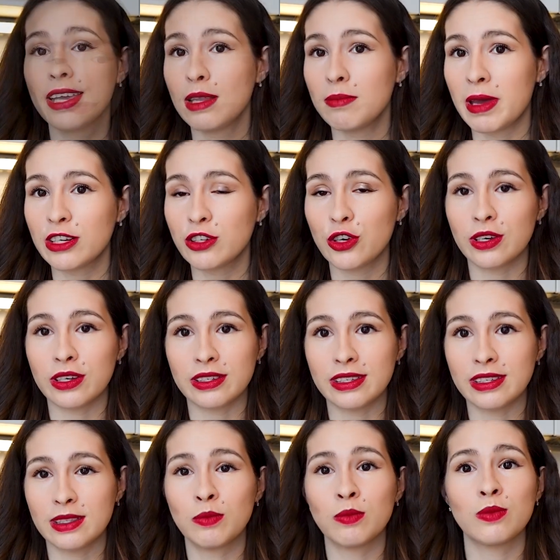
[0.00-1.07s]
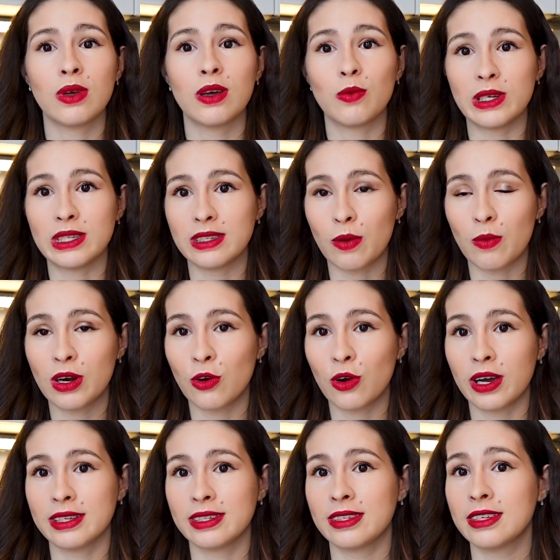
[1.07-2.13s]
They can match you in a system with someone who
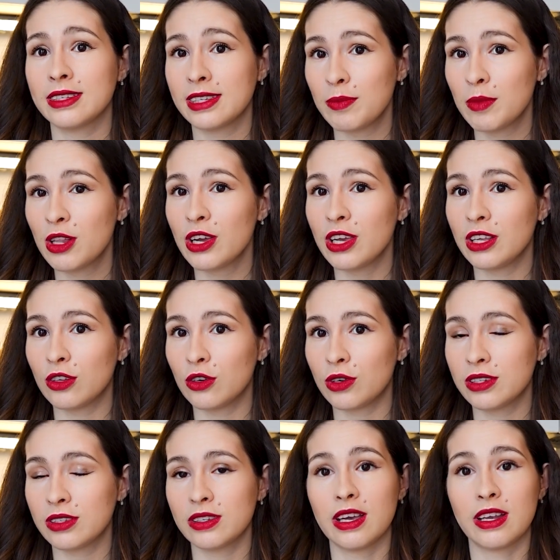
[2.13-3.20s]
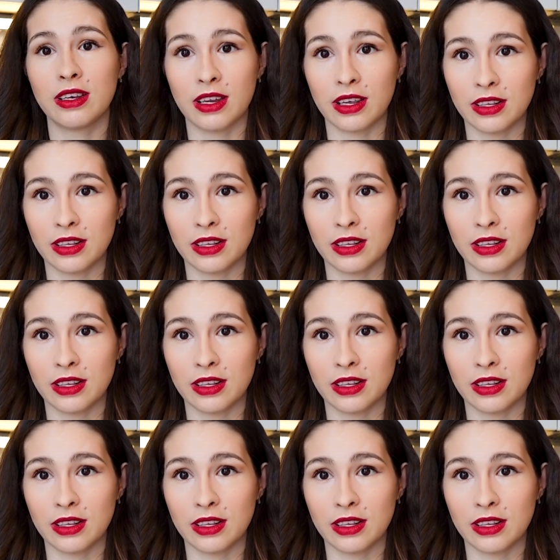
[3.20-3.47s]
has similar interests and